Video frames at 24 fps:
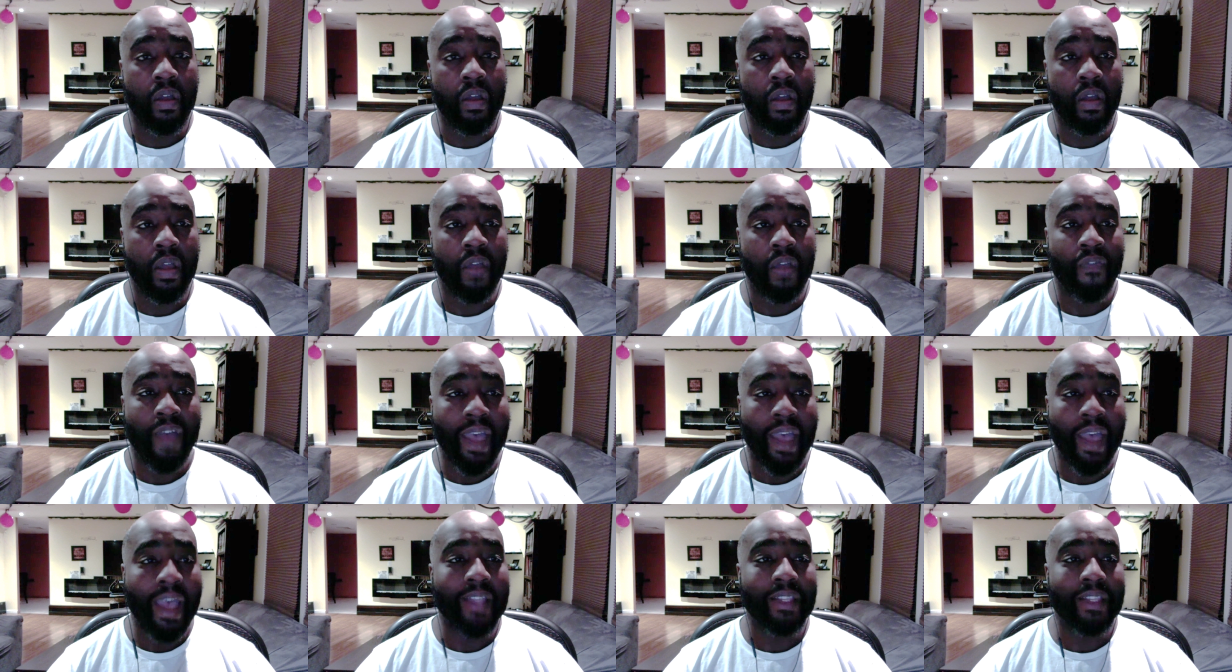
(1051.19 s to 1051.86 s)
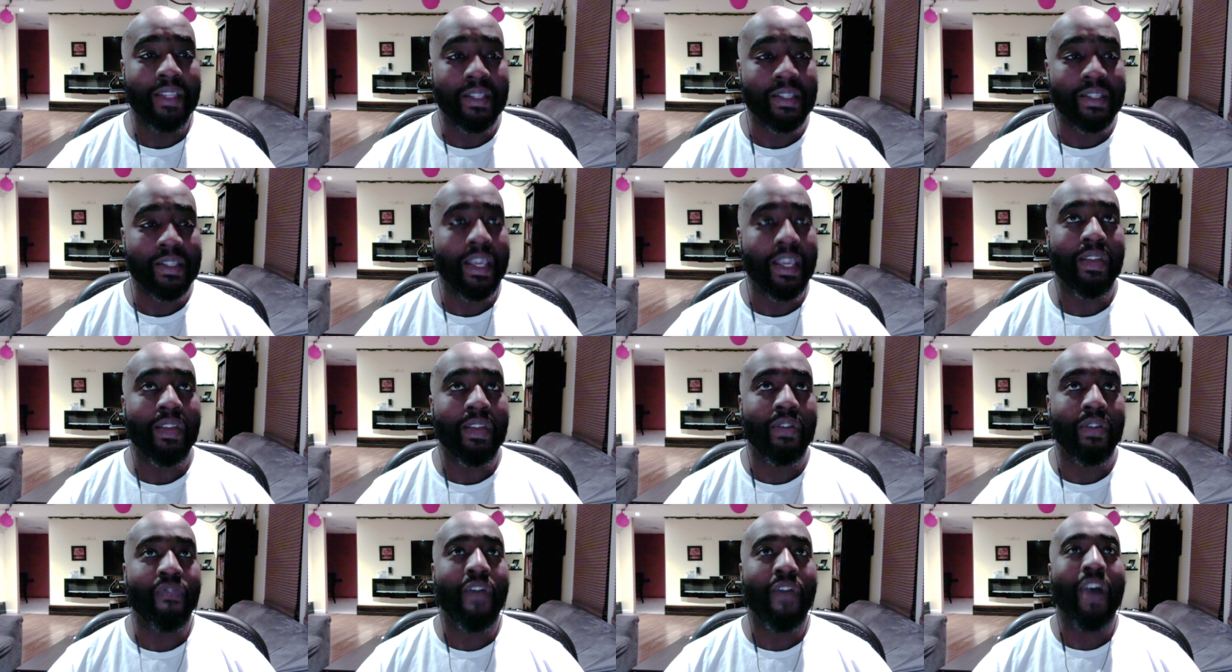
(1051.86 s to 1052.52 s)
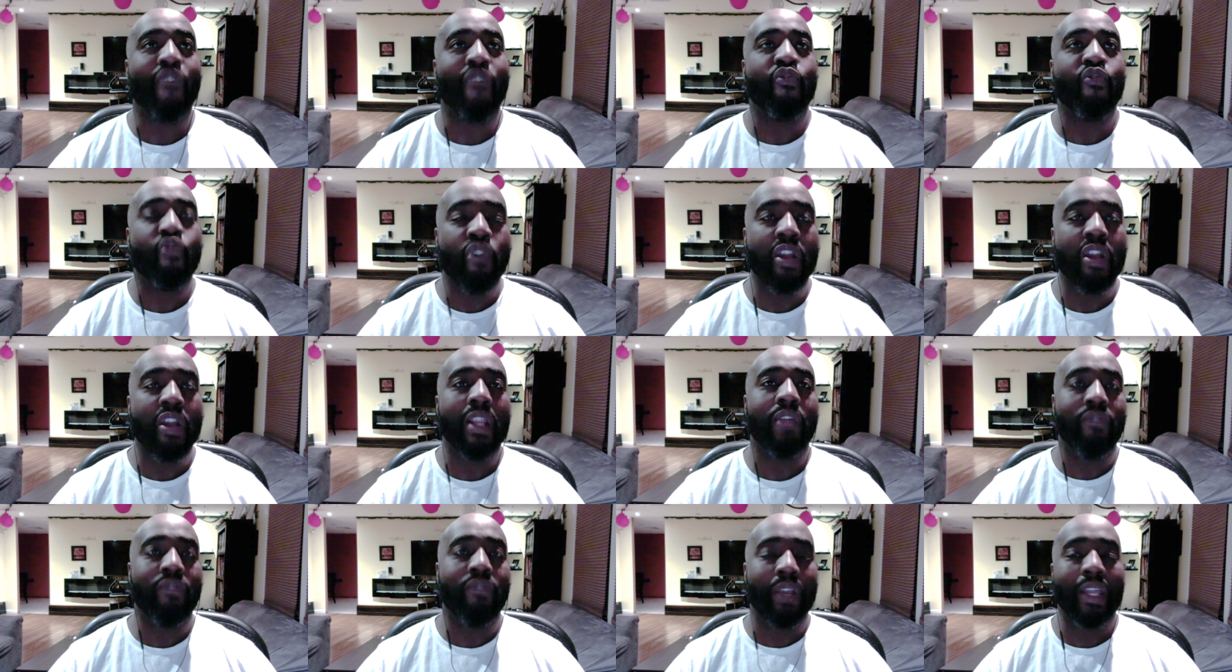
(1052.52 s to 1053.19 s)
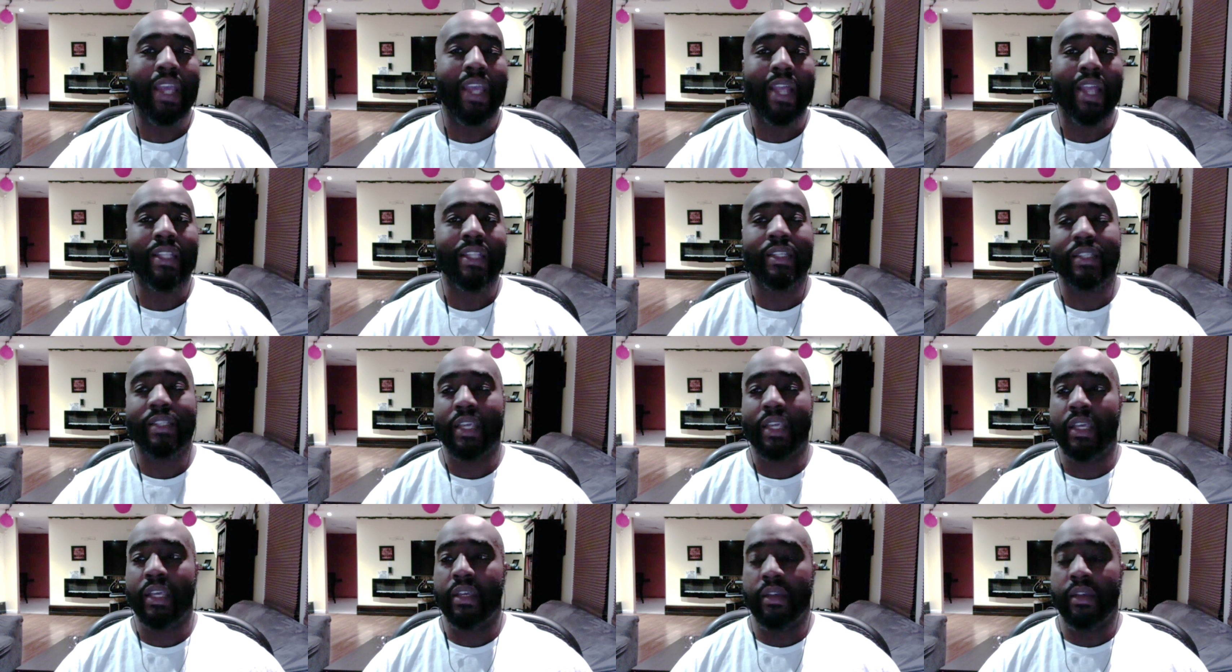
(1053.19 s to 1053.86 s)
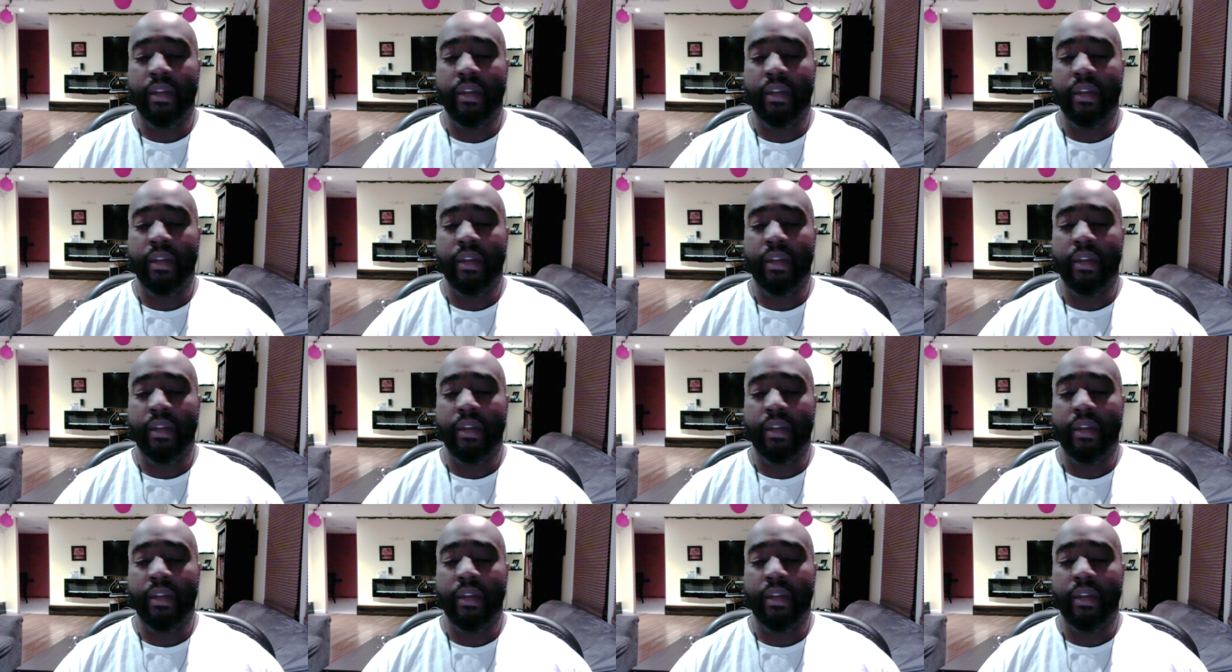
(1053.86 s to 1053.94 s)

if I really really had to say it,